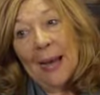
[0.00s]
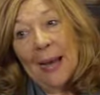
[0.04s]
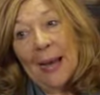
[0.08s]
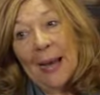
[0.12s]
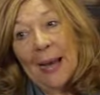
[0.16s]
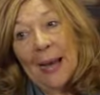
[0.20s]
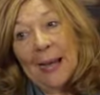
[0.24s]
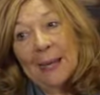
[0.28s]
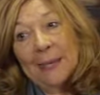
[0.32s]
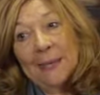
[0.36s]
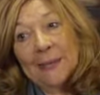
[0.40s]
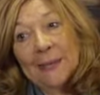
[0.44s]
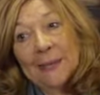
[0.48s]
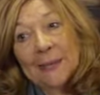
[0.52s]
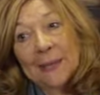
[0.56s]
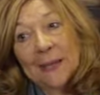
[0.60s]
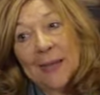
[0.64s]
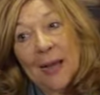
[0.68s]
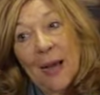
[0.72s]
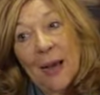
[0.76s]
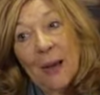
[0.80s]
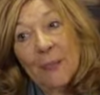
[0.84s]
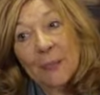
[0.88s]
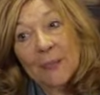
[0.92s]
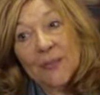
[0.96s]
And
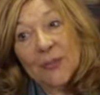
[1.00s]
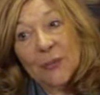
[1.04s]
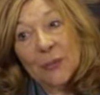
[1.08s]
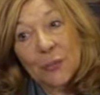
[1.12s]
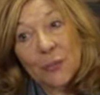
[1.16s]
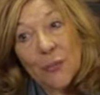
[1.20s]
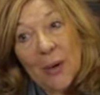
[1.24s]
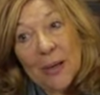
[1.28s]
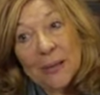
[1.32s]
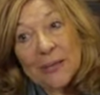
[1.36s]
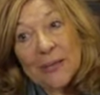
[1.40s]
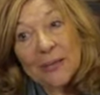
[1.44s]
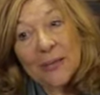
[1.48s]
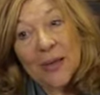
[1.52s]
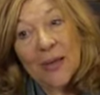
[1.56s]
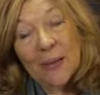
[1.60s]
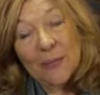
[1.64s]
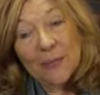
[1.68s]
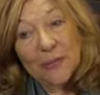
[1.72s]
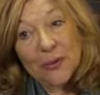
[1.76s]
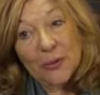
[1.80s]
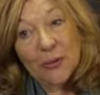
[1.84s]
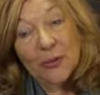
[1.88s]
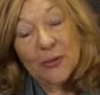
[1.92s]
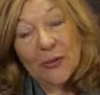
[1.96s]
comes right
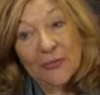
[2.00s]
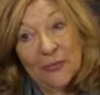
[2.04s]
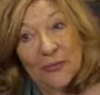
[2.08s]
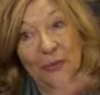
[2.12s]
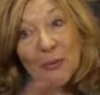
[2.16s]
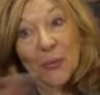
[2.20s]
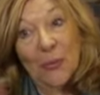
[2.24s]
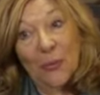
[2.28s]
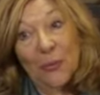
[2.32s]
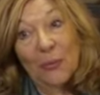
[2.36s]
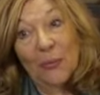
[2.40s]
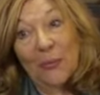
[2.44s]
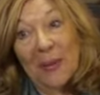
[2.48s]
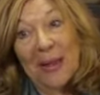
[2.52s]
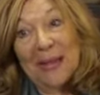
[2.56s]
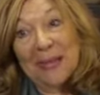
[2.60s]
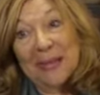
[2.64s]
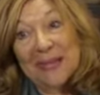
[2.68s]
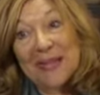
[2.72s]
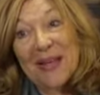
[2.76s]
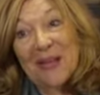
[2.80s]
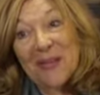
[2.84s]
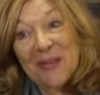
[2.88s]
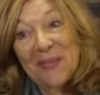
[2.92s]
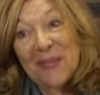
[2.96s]
up to, if it all
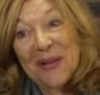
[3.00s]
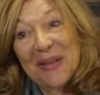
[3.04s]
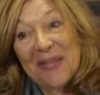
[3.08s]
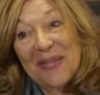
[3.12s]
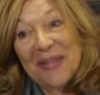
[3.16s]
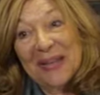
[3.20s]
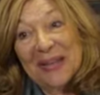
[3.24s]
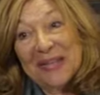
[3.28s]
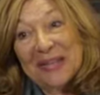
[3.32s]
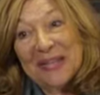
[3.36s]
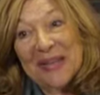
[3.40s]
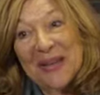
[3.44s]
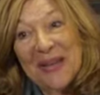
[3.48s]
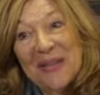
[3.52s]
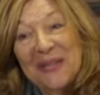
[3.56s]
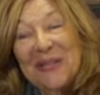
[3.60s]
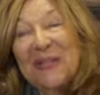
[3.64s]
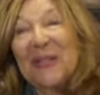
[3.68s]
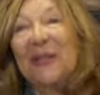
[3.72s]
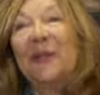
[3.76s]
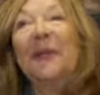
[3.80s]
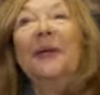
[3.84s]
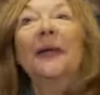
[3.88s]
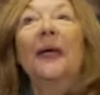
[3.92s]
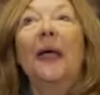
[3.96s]
pans out the way I think it's going
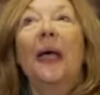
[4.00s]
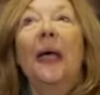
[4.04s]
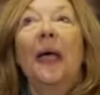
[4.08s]
to,